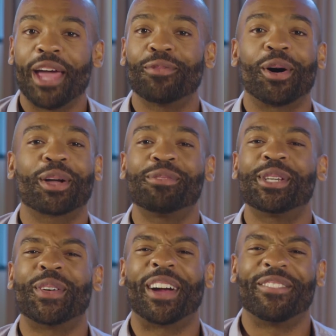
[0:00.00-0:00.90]
and welcome
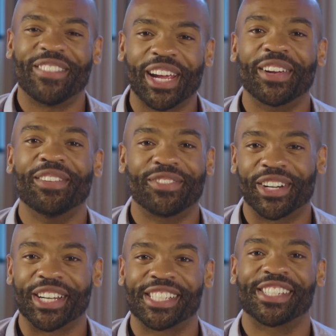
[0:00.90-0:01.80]
to our very
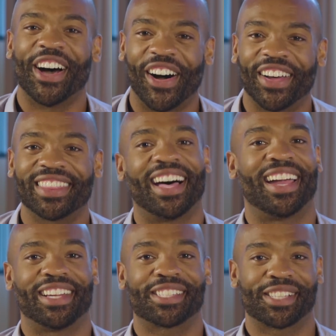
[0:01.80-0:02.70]
first
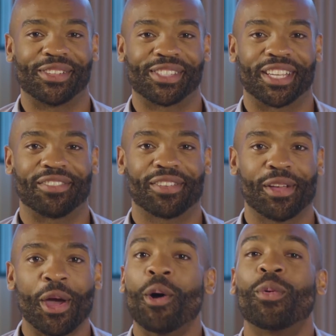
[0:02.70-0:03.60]
online exclusive.
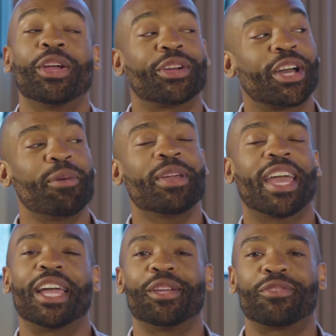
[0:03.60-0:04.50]
We are coming
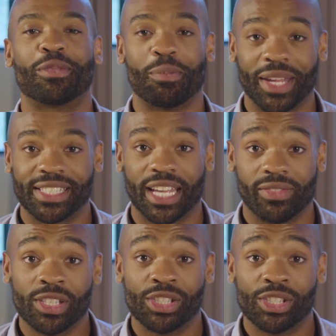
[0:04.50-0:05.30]
at you from the McDavid